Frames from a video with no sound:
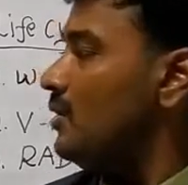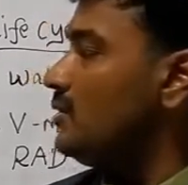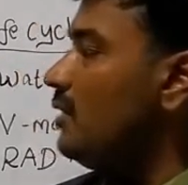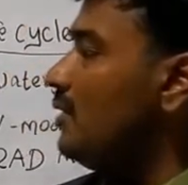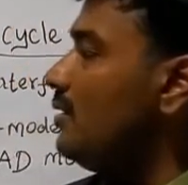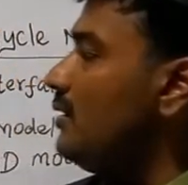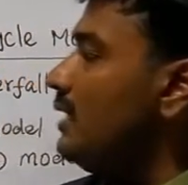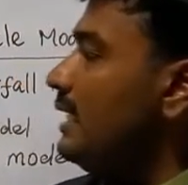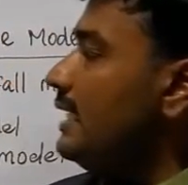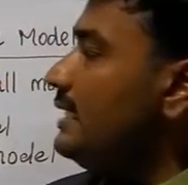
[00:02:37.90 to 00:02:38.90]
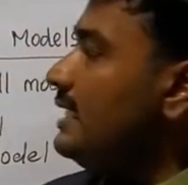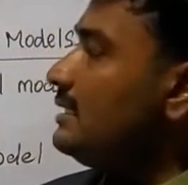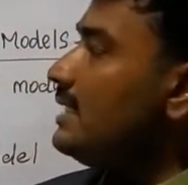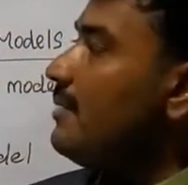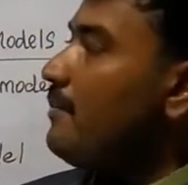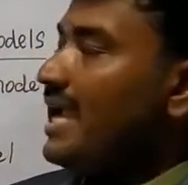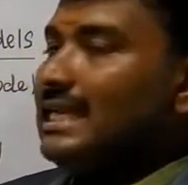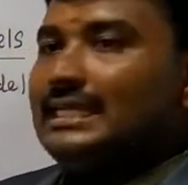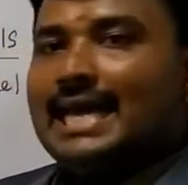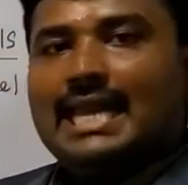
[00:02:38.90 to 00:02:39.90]
So it is the
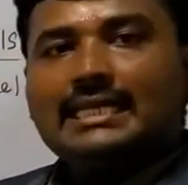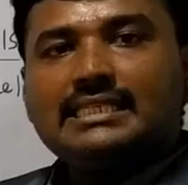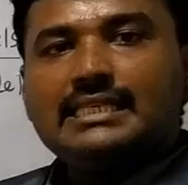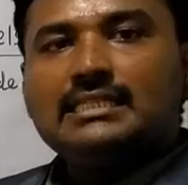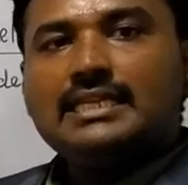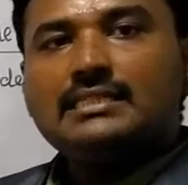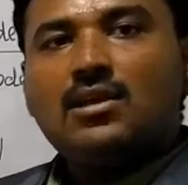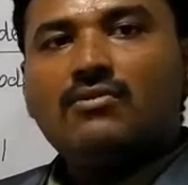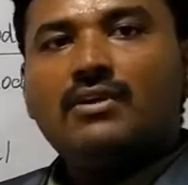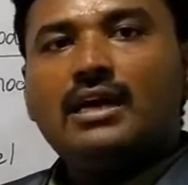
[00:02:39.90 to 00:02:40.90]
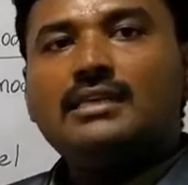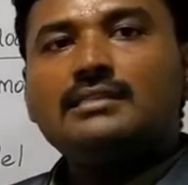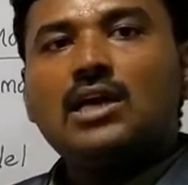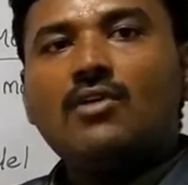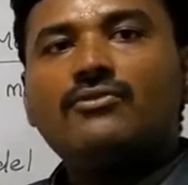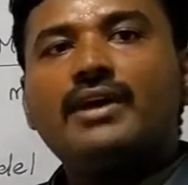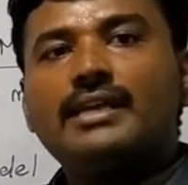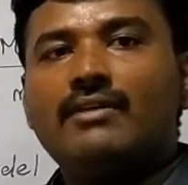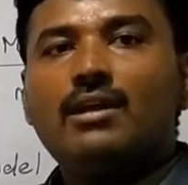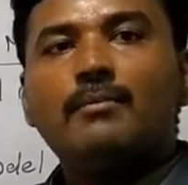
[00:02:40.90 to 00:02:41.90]
main characteristics of a
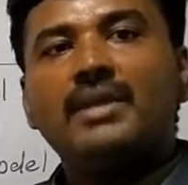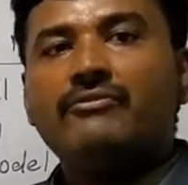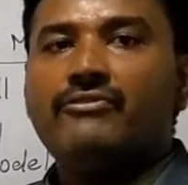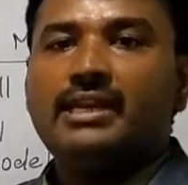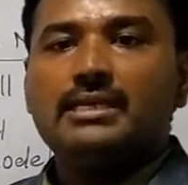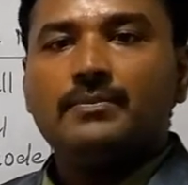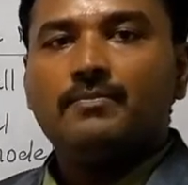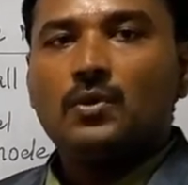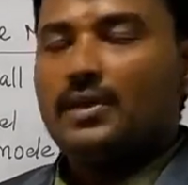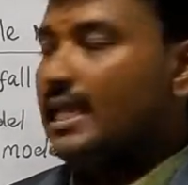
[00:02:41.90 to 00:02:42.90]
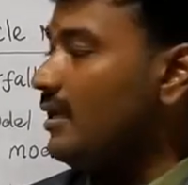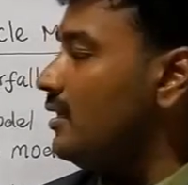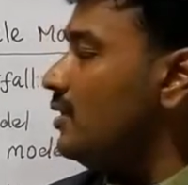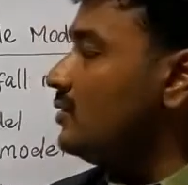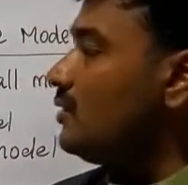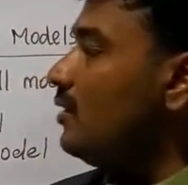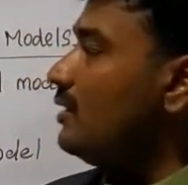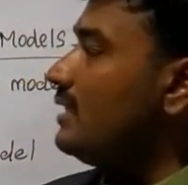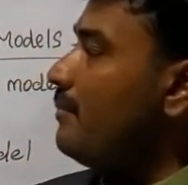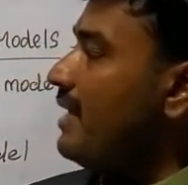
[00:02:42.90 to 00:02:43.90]
software development field. Okay?
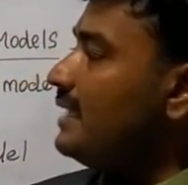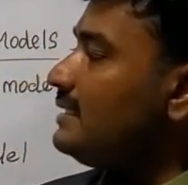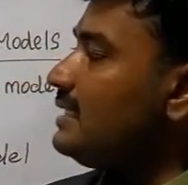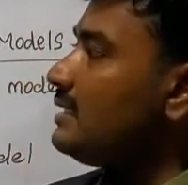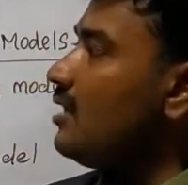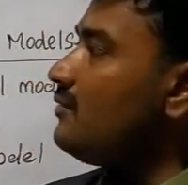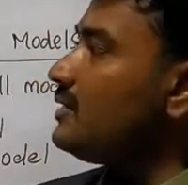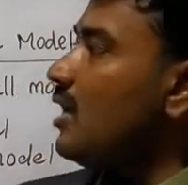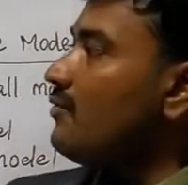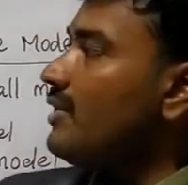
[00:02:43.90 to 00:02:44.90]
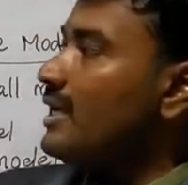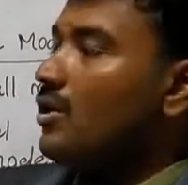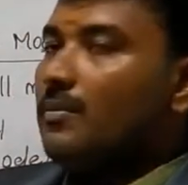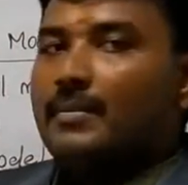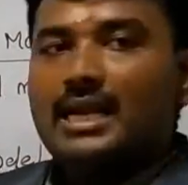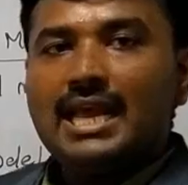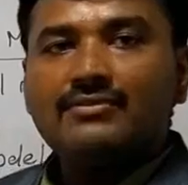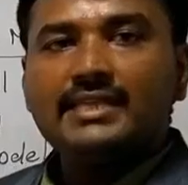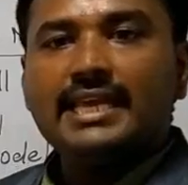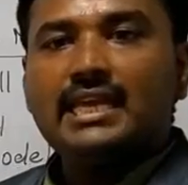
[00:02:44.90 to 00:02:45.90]
So the basics of software development
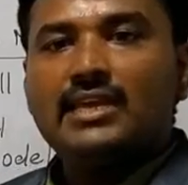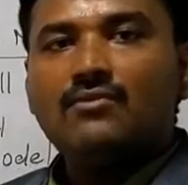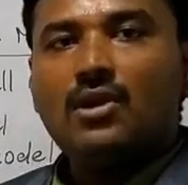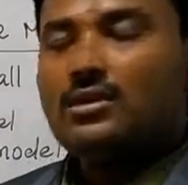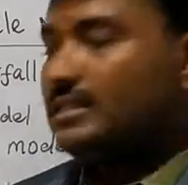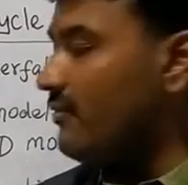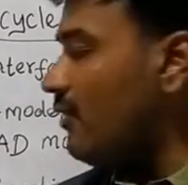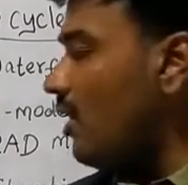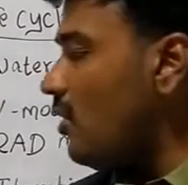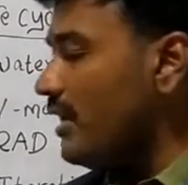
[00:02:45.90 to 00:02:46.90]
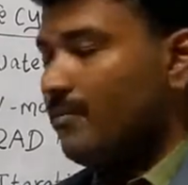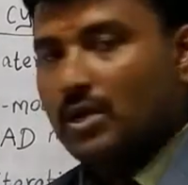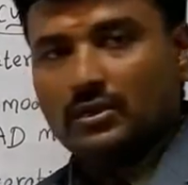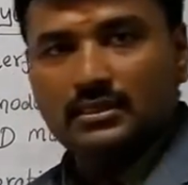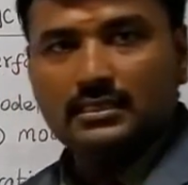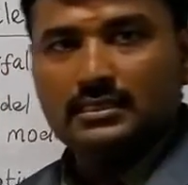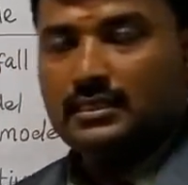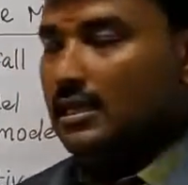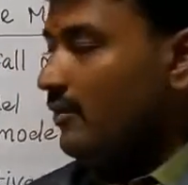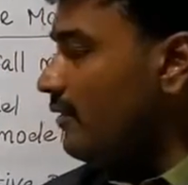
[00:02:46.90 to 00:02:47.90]
lifecycle involves the following
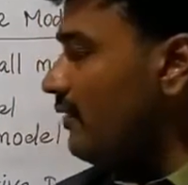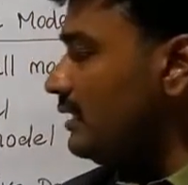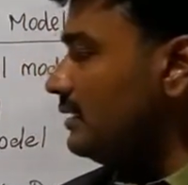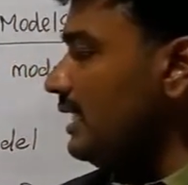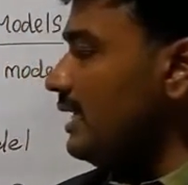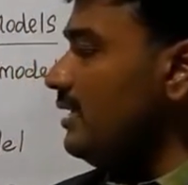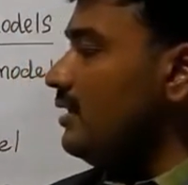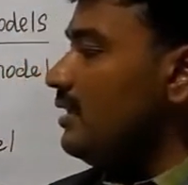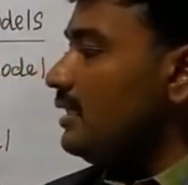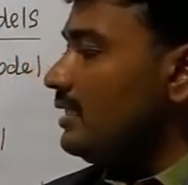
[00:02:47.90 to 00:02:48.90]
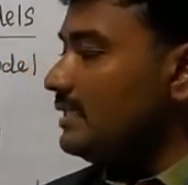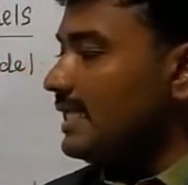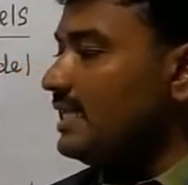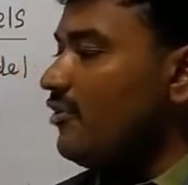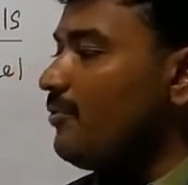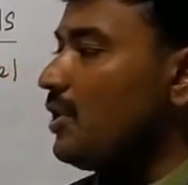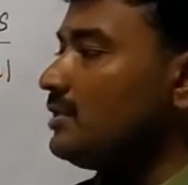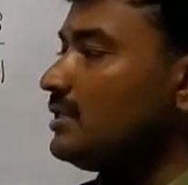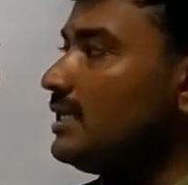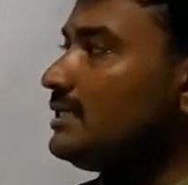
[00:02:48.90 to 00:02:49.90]
processes. We will see the set of
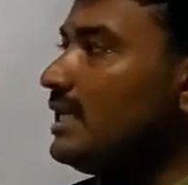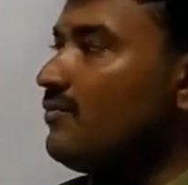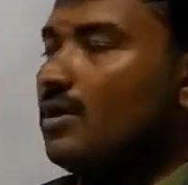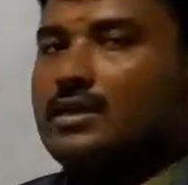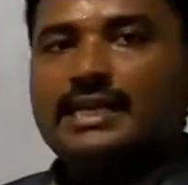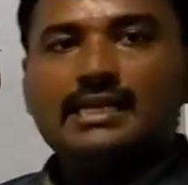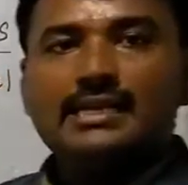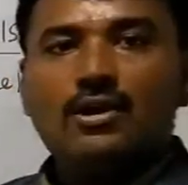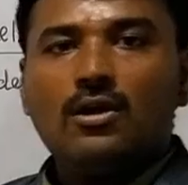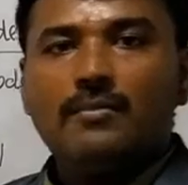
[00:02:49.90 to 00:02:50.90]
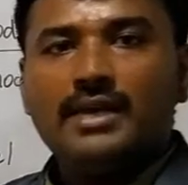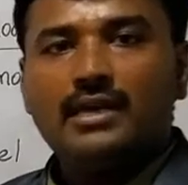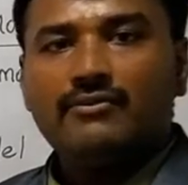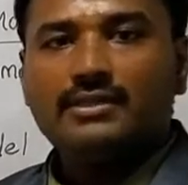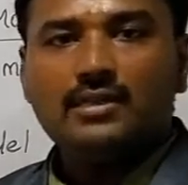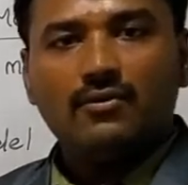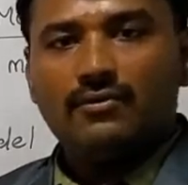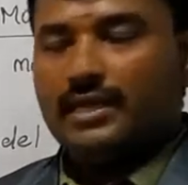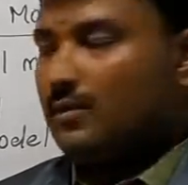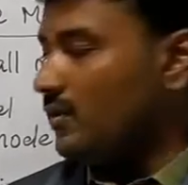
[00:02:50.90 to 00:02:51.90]
processes involved in development of a
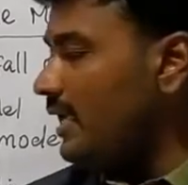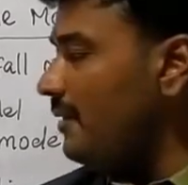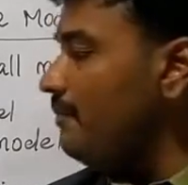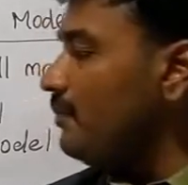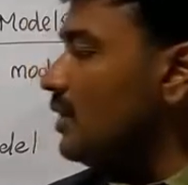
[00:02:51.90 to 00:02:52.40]
software. Okay?